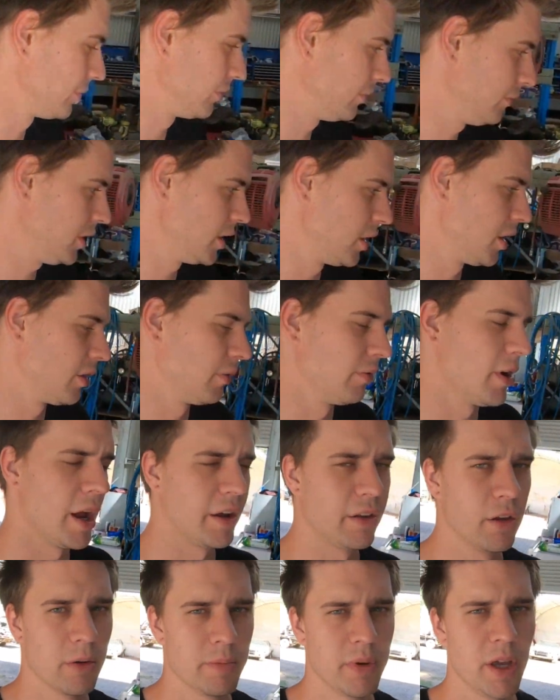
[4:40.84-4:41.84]
you know, the
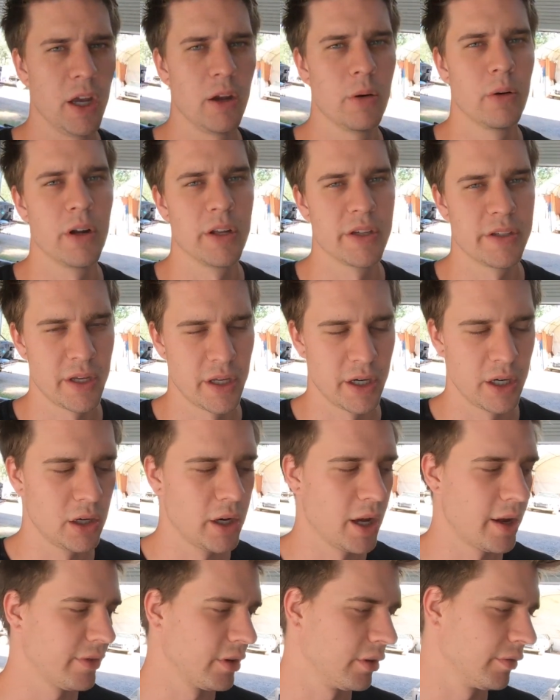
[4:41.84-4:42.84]
rack not being quite centered,
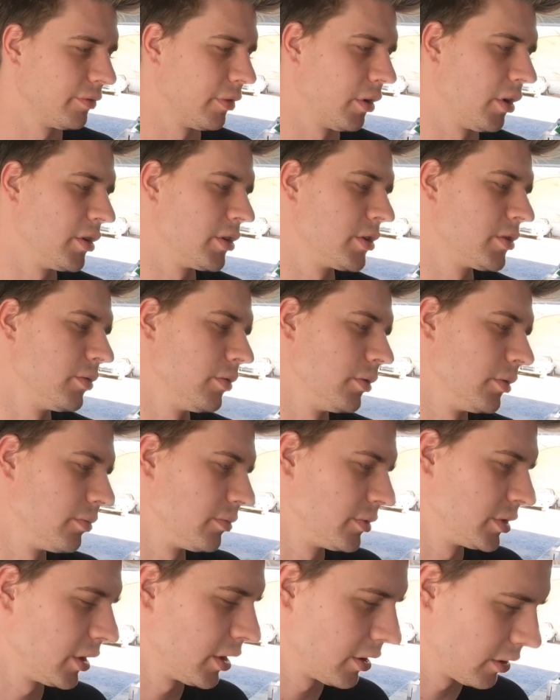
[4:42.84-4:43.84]
having to find shorter
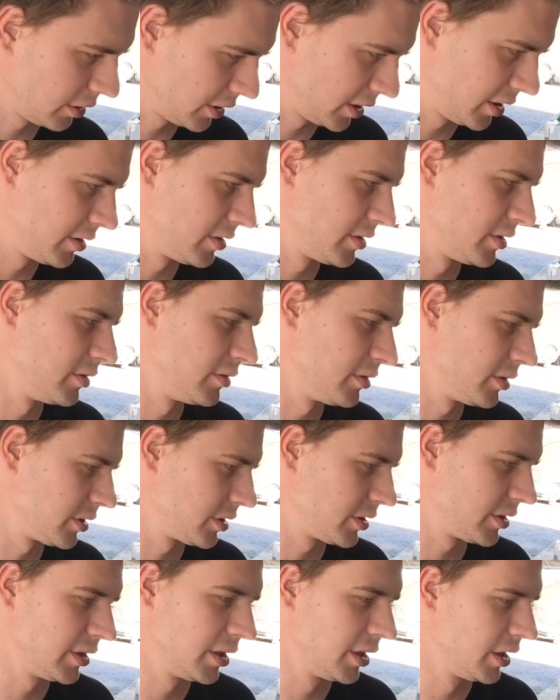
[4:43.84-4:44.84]
tie rod ends, and
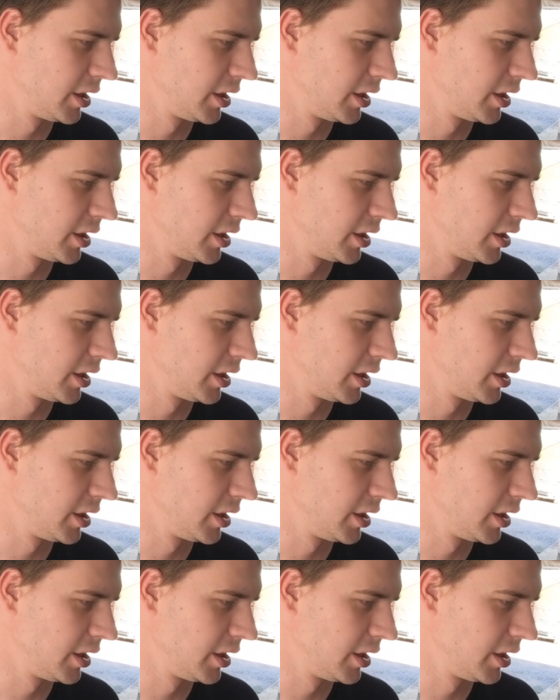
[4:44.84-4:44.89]
just,